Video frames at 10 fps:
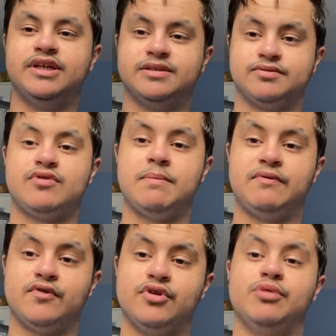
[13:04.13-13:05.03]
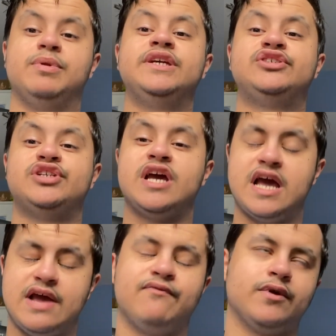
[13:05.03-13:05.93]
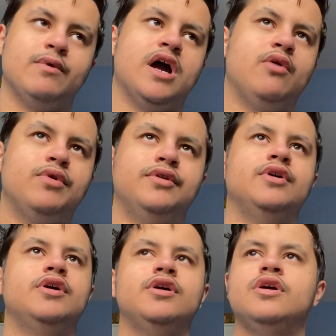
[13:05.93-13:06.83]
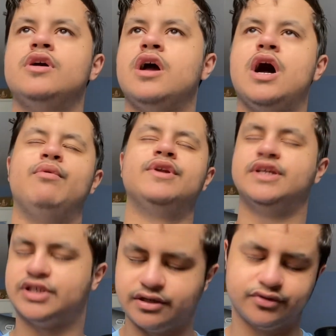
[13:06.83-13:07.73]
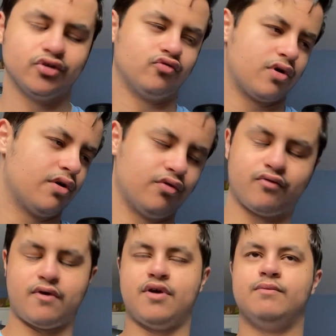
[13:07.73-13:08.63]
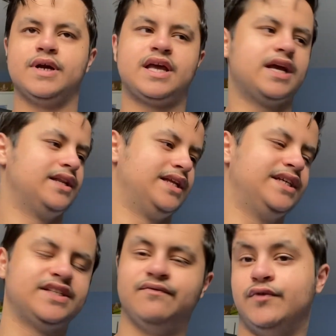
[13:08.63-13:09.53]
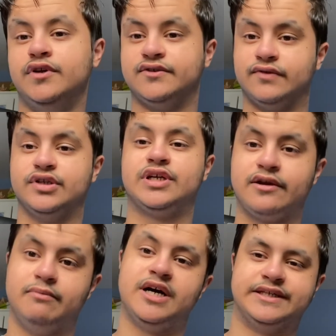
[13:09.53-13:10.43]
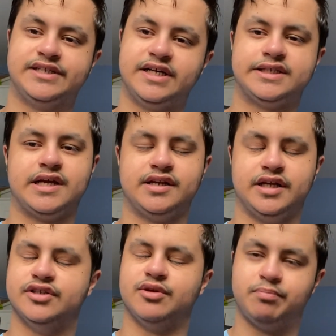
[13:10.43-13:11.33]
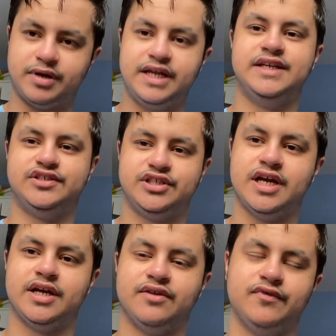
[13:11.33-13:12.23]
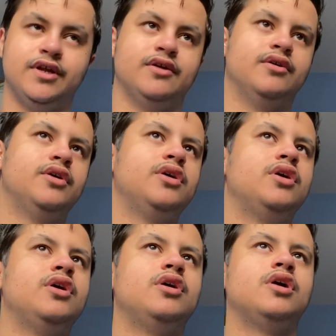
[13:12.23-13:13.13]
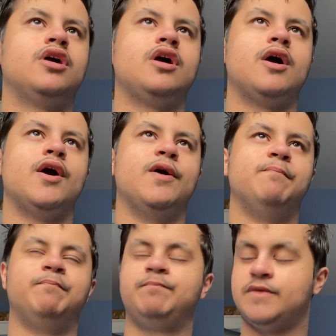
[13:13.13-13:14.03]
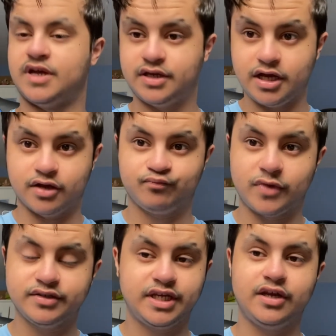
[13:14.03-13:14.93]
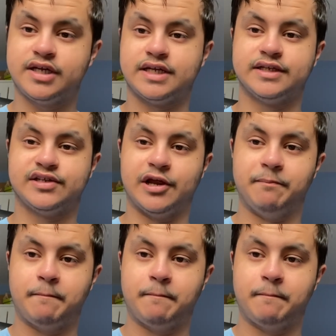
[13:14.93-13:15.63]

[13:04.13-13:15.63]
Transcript: subscribe if you're new. Please share everywhere. I want this channel to grow and grow. We're getting decent views for the channel my size lately. So please share the video. And yeah, I'll see you guys next time.